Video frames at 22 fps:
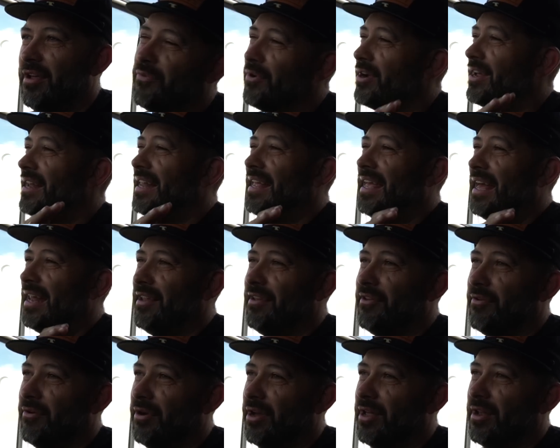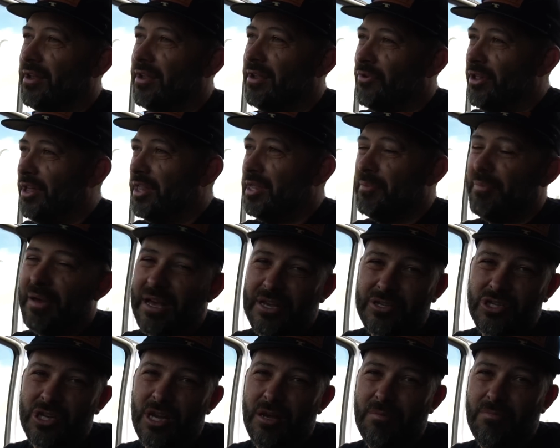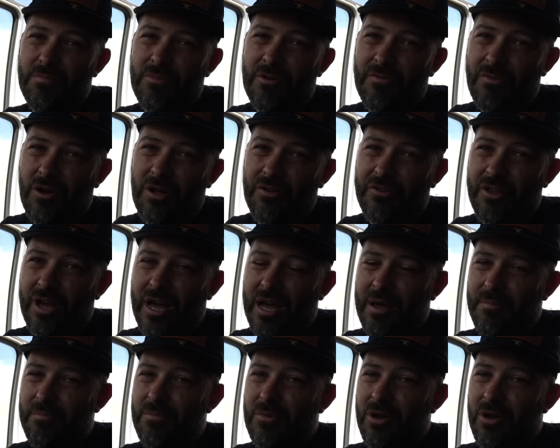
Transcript: If we're gonna get into it, really the best chip of all time,